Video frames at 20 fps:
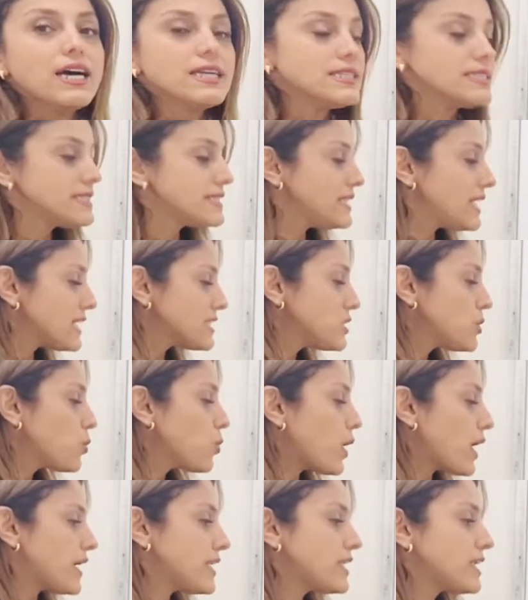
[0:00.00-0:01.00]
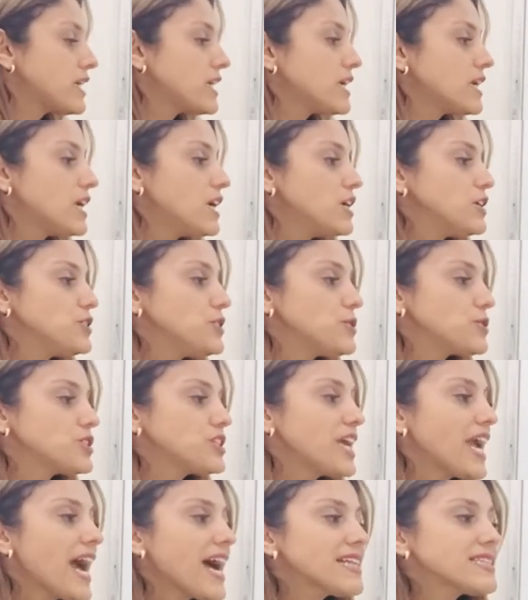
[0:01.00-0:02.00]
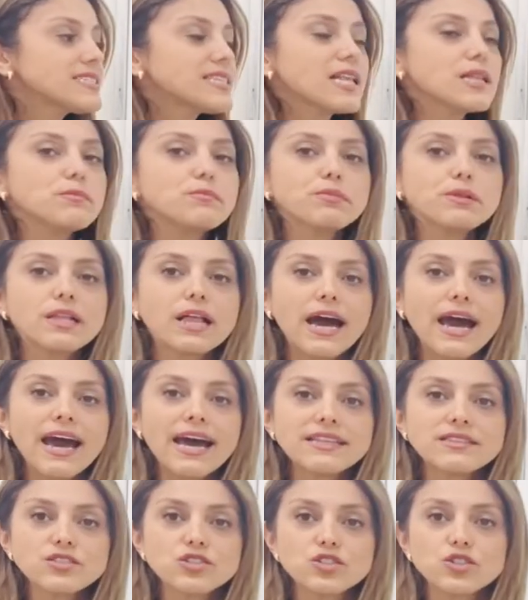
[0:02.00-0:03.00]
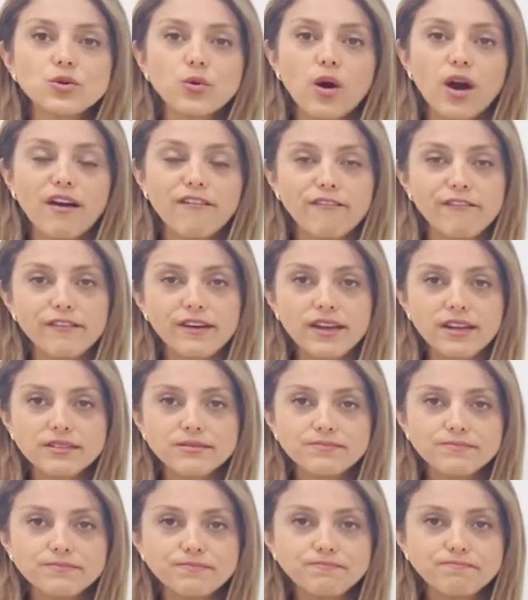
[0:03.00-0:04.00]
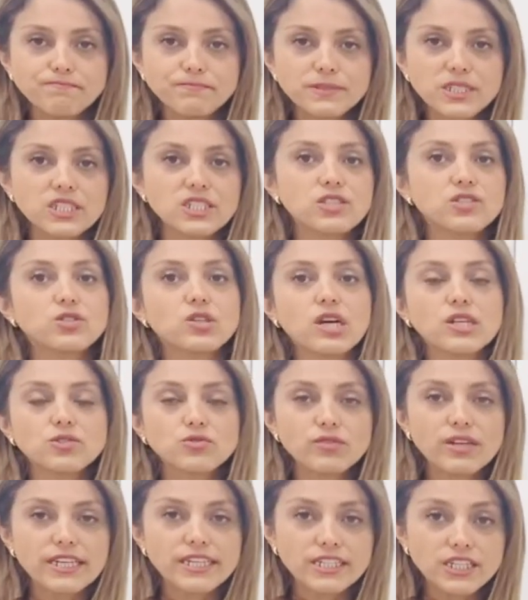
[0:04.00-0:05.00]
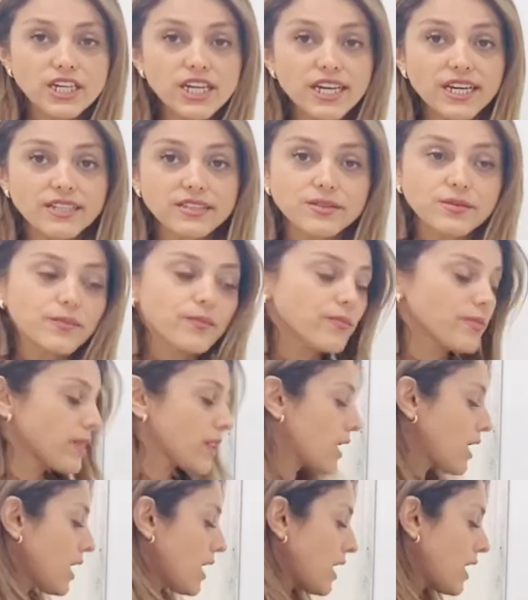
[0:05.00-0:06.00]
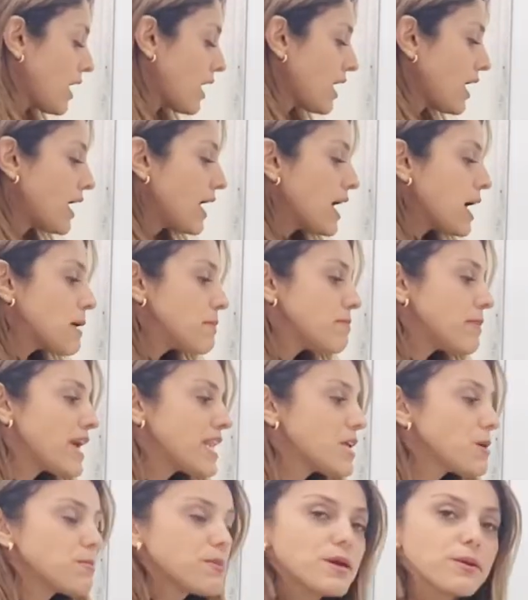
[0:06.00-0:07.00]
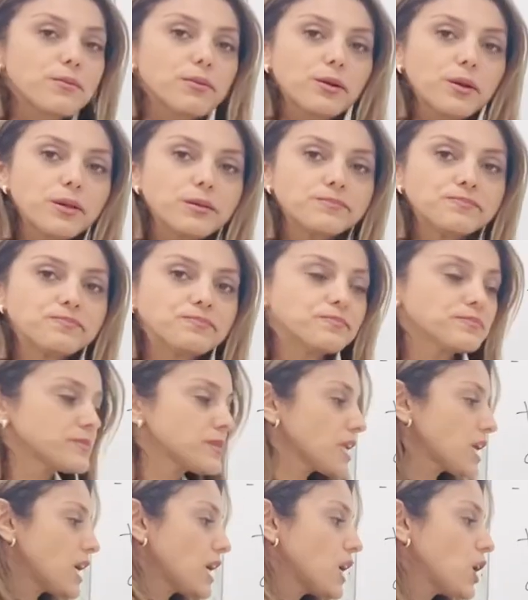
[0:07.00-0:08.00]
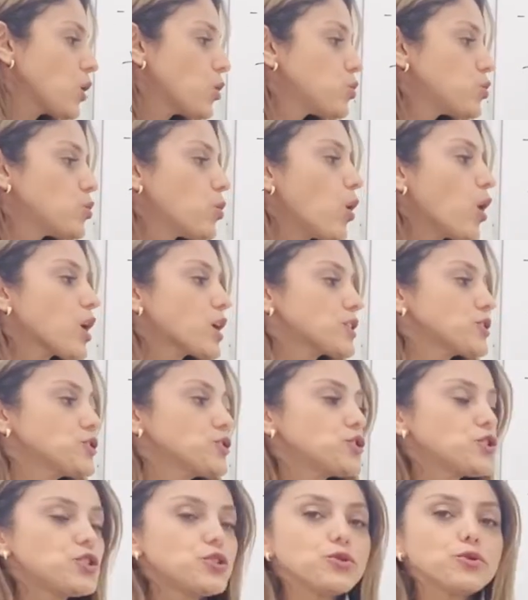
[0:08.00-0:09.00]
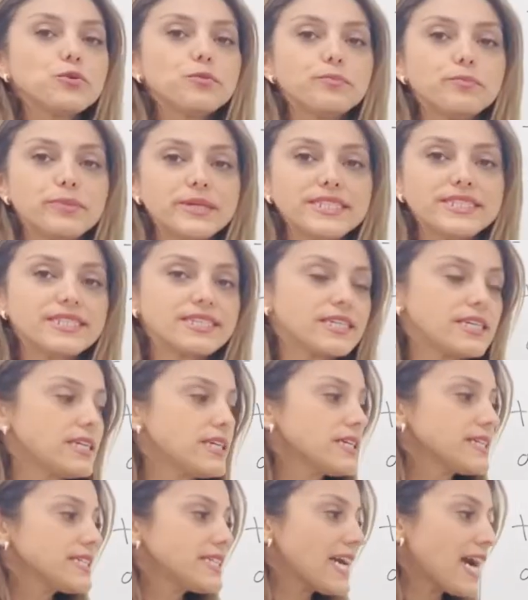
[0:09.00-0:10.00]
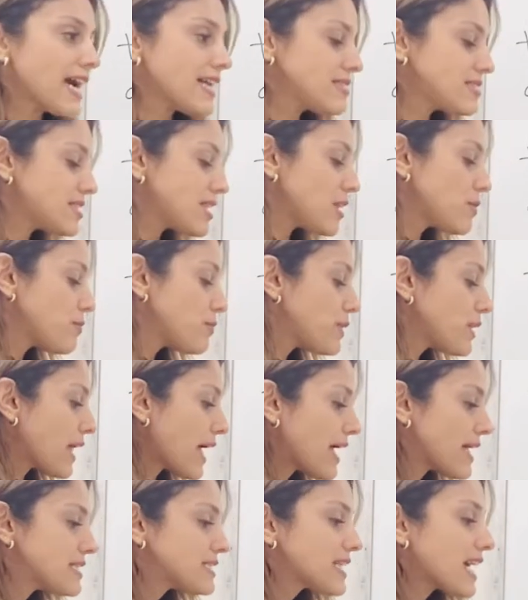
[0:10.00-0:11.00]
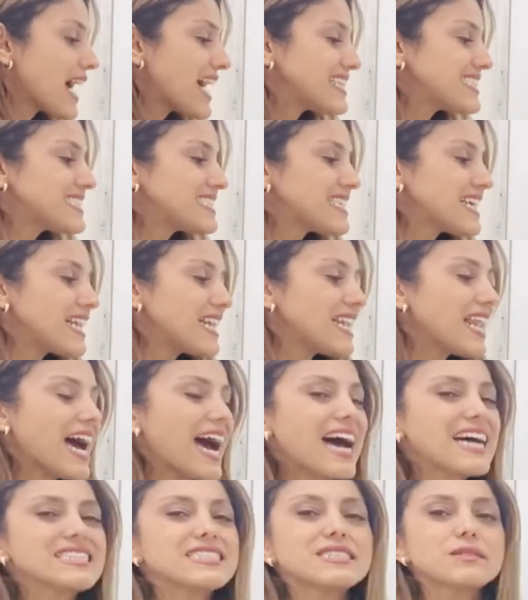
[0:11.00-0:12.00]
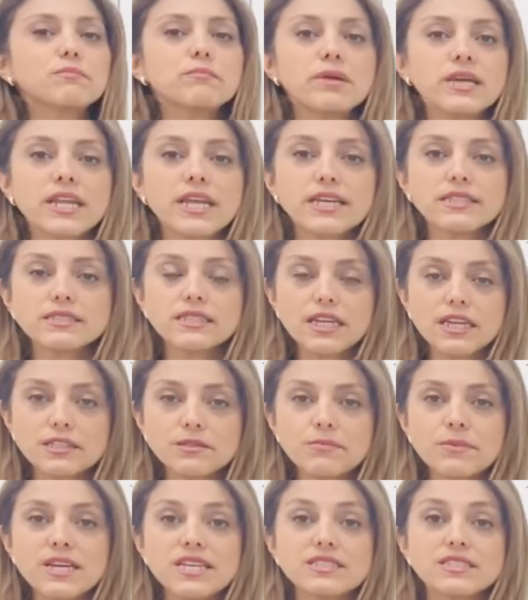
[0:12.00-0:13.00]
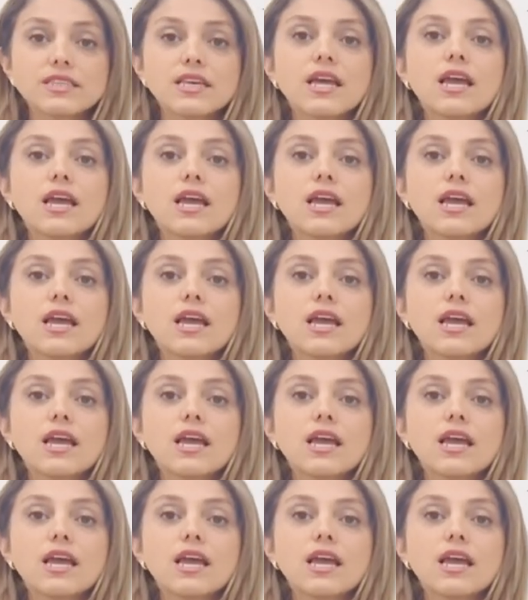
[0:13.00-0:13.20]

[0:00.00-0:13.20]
The other one, you cancel plans too often, which is not really good. Many people who are too busy cancel plans at the last minute. It means